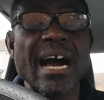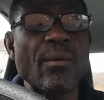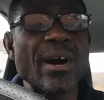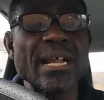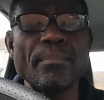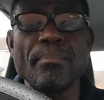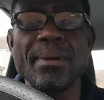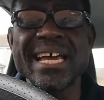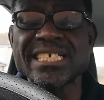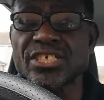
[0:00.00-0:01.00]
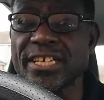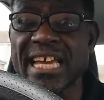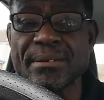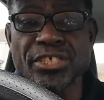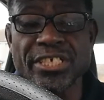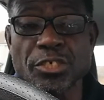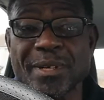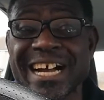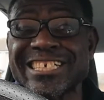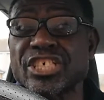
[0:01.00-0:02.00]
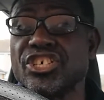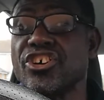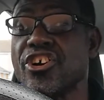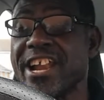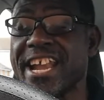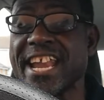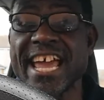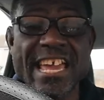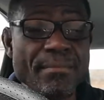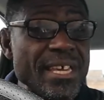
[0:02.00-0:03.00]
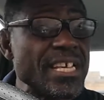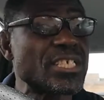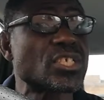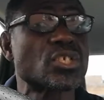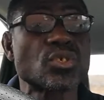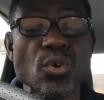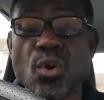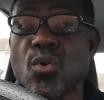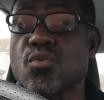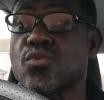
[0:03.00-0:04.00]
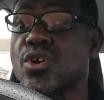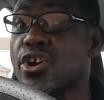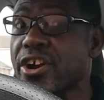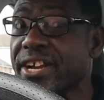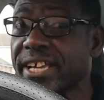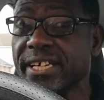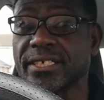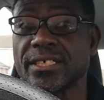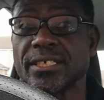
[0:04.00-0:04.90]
I want to bless your name, Jesus, because your name is so worthy.